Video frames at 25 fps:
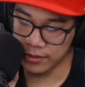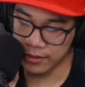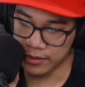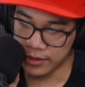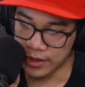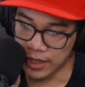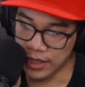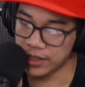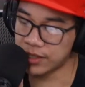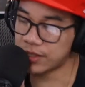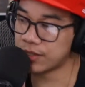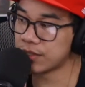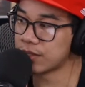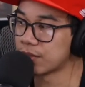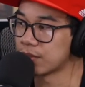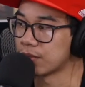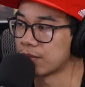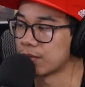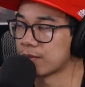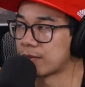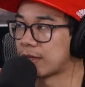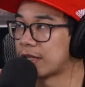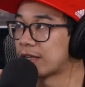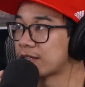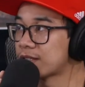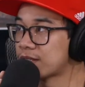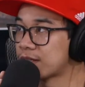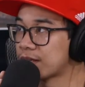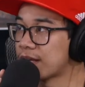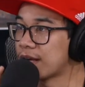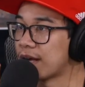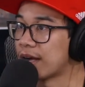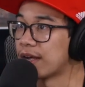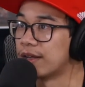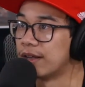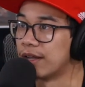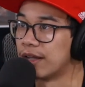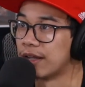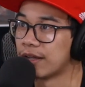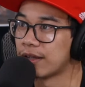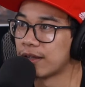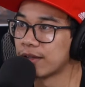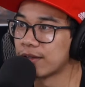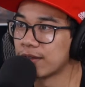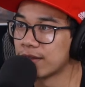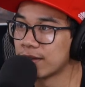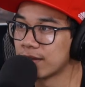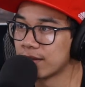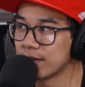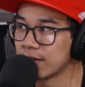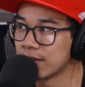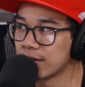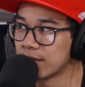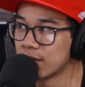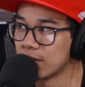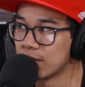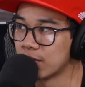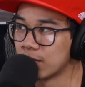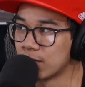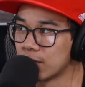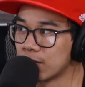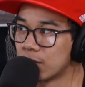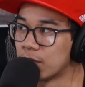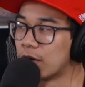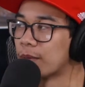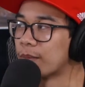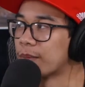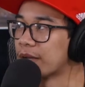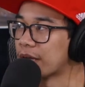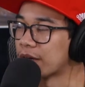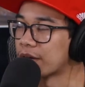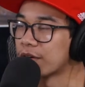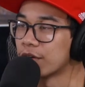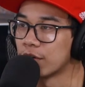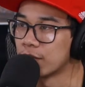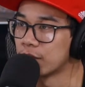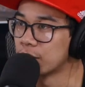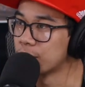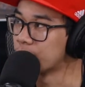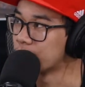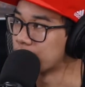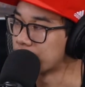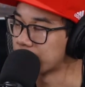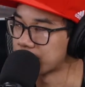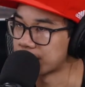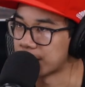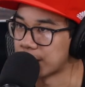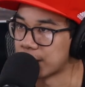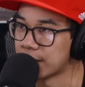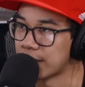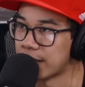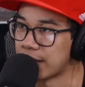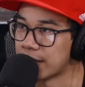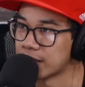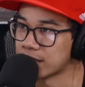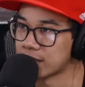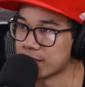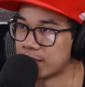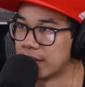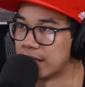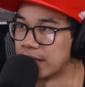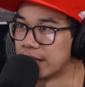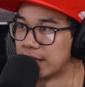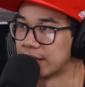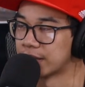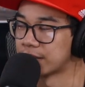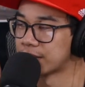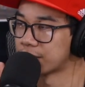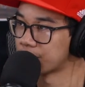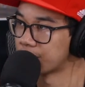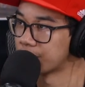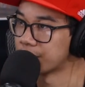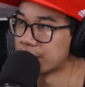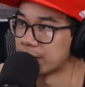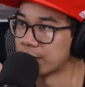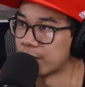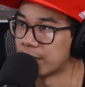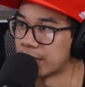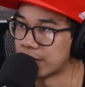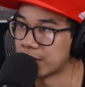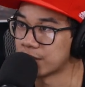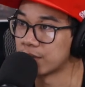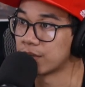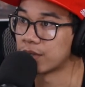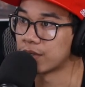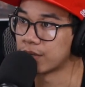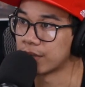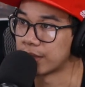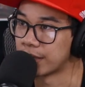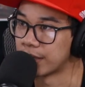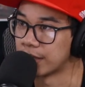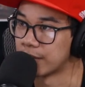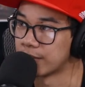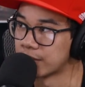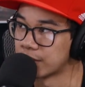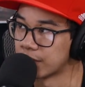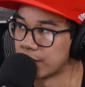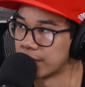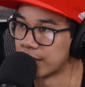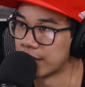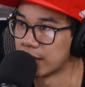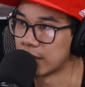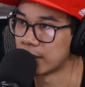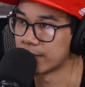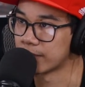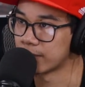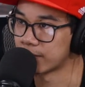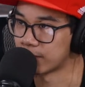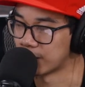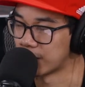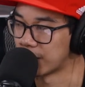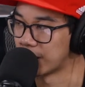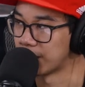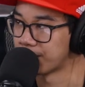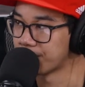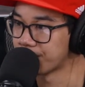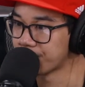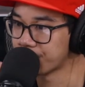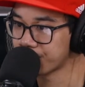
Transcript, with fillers: thanks to Kaede. Well, I mean, I don't know if you want to say thanks, but it's the reason why Shoko ended up showing up, right?